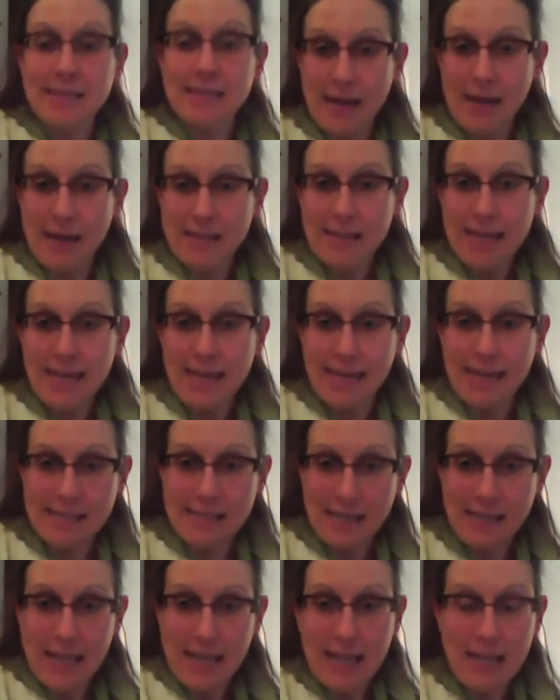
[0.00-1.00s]
context
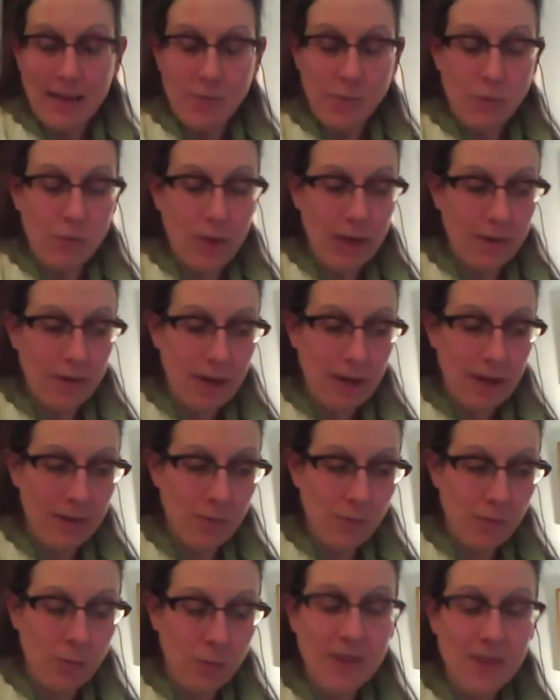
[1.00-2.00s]
and
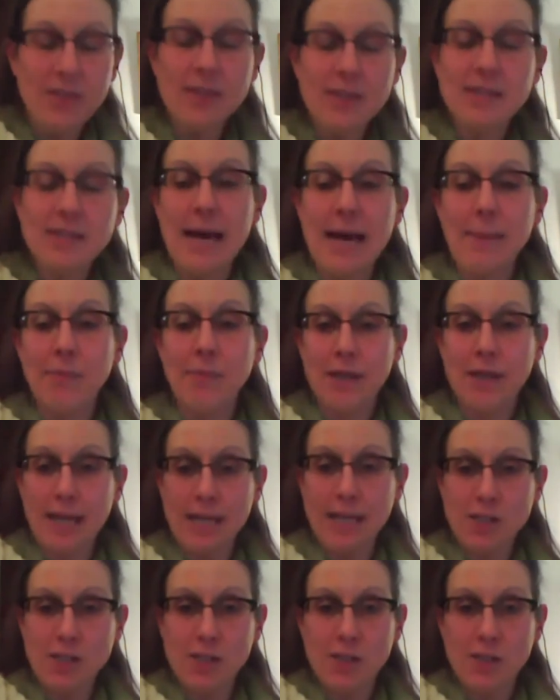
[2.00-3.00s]
with this
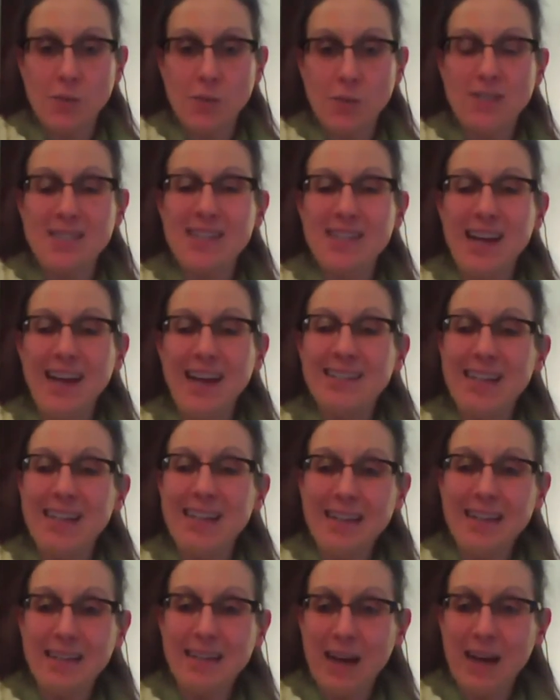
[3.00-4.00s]
application was not
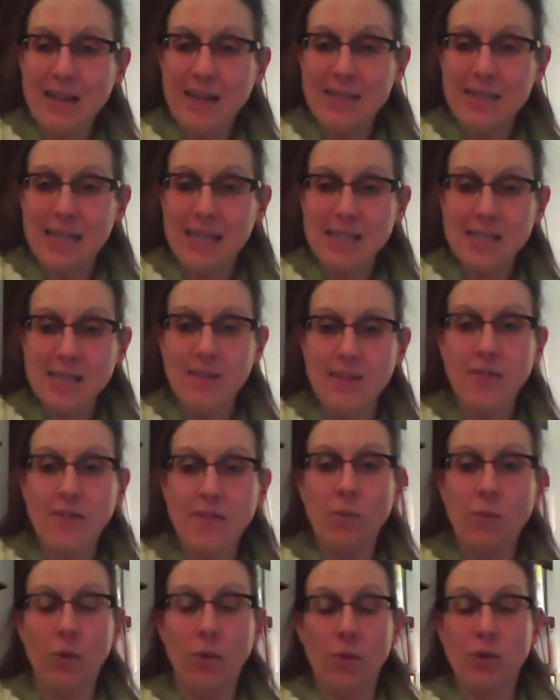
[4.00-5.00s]
done in the context of
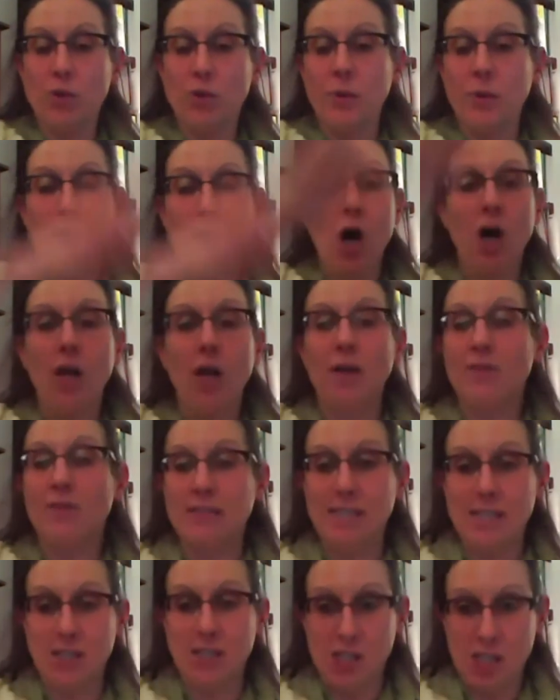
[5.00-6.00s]
we're doing all of
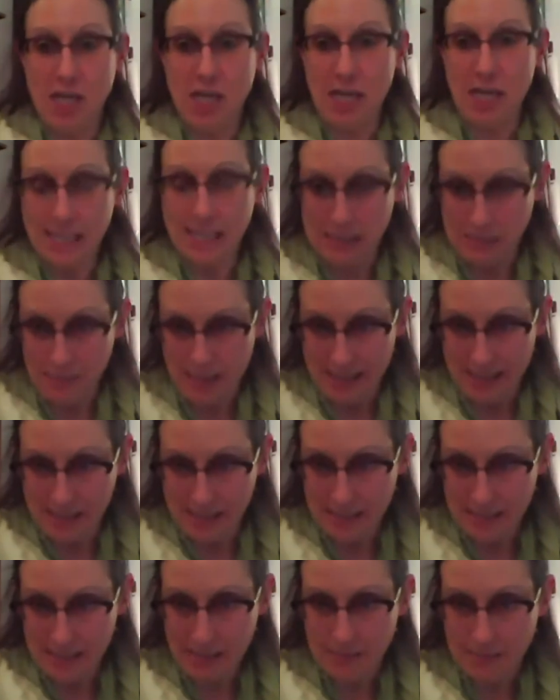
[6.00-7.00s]
this as Chinese
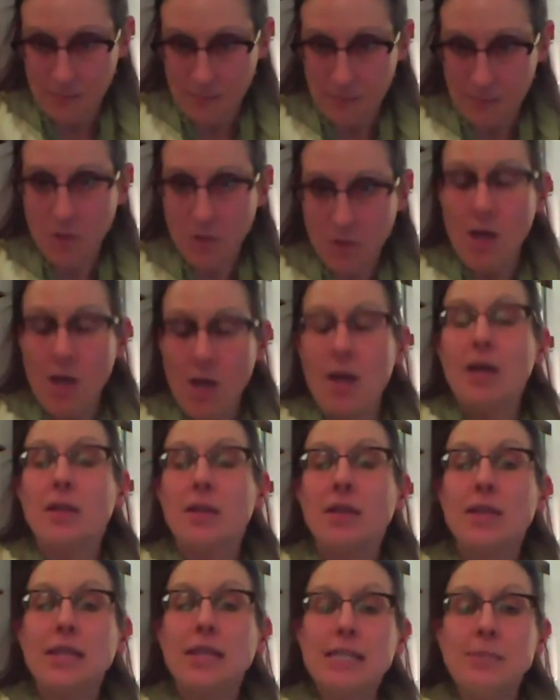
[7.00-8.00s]
medicine.
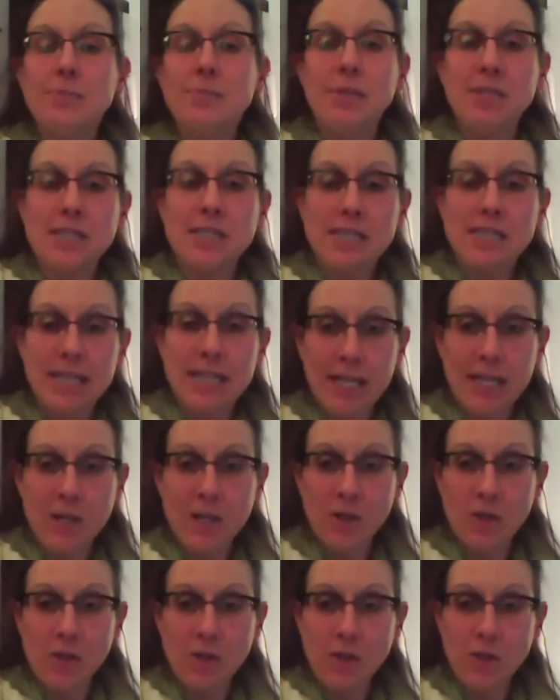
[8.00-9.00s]
This
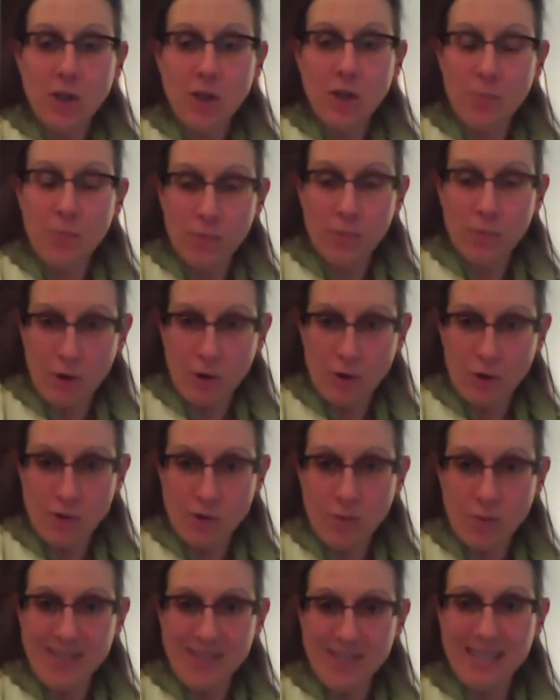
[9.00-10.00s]
particular
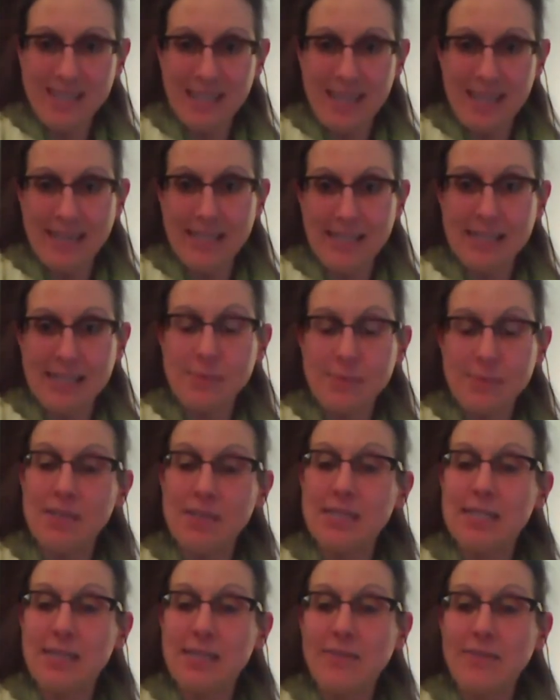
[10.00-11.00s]
approach was selected
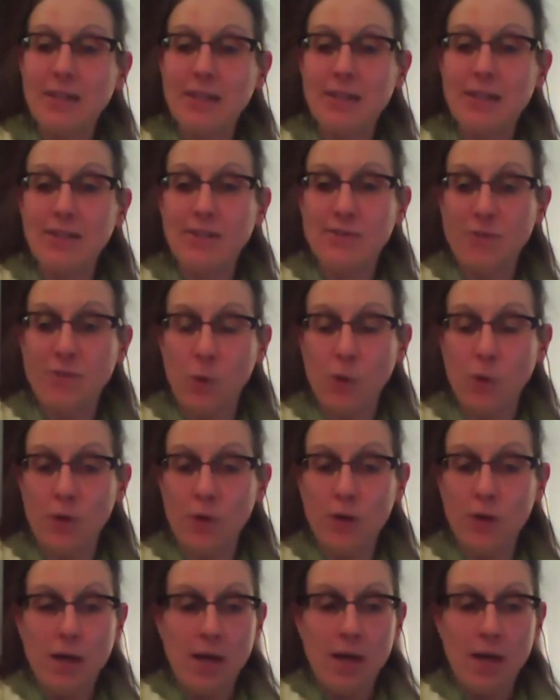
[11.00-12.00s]
specifically
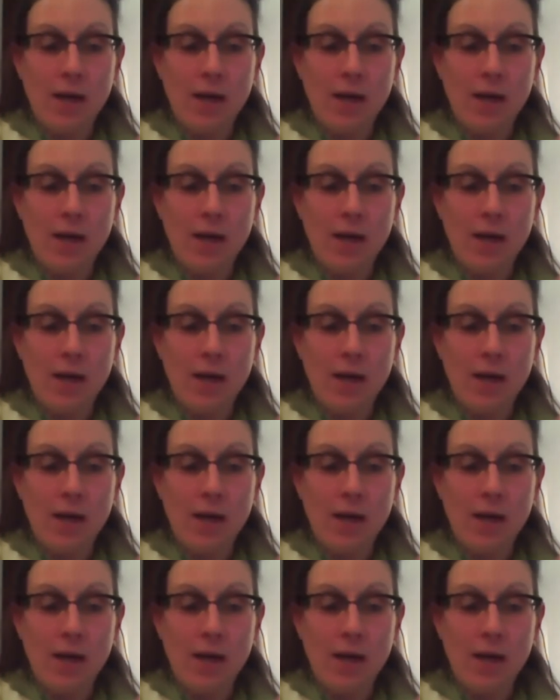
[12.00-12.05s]
for